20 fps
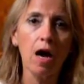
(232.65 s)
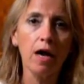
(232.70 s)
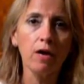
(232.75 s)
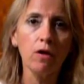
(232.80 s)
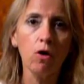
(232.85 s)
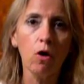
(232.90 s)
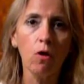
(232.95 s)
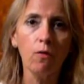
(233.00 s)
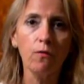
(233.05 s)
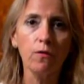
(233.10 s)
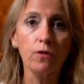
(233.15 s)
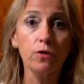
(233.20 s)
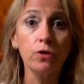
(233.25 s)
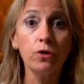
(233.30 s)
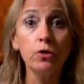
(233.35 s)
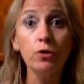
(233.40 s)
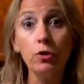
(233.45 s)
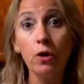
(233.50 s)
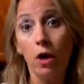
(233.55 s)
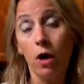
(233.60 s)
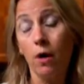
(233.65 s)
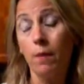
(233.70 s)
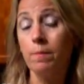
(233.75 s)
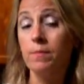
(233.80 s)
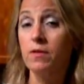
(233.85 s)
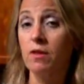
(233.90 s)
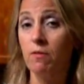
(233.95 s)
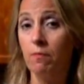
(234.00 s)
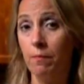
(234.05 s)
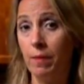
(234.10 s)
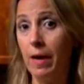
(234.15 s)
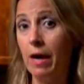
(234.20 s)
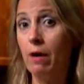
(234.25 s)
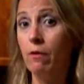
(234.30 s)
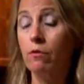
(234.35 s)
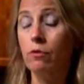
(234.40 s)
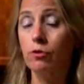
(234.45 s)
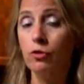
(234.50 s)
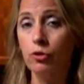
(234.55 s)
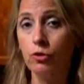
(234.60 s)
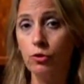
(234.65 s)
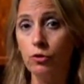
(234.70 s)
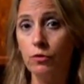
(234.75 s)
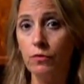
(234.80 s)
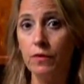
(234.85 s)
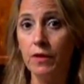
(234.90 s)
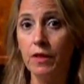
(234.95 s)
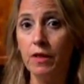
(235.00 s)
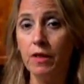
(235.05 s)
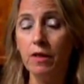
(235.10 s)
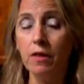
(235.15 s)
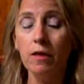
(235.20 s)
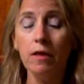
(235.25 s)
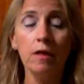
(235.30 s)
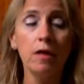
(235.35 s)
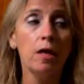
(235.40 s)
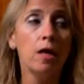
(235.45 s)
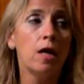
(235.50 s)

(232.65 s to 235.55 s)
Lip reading: I call for 2 cups of powdered truvia.